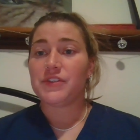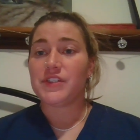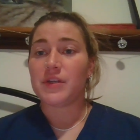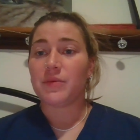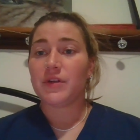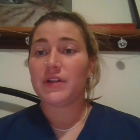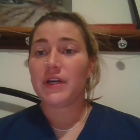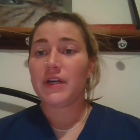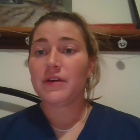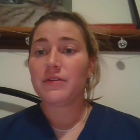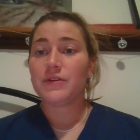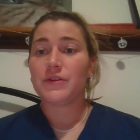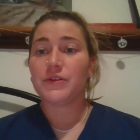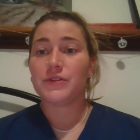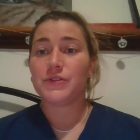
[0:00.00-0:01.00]
stimuli.
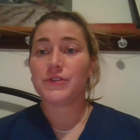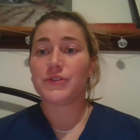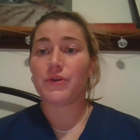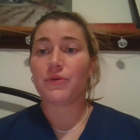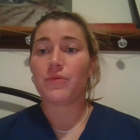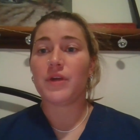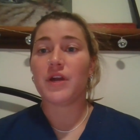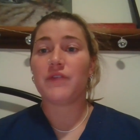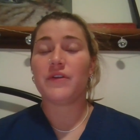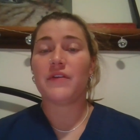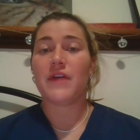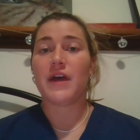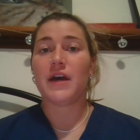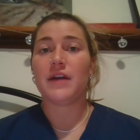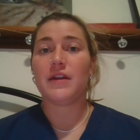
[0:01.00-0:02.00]
So whatever
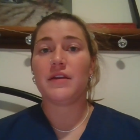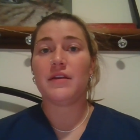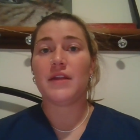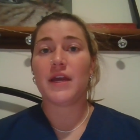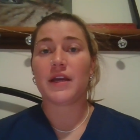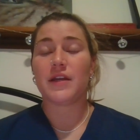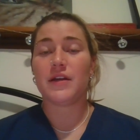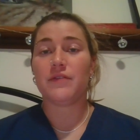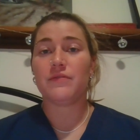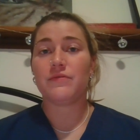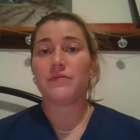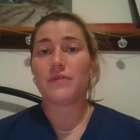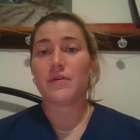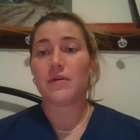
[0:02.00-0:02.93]
that negative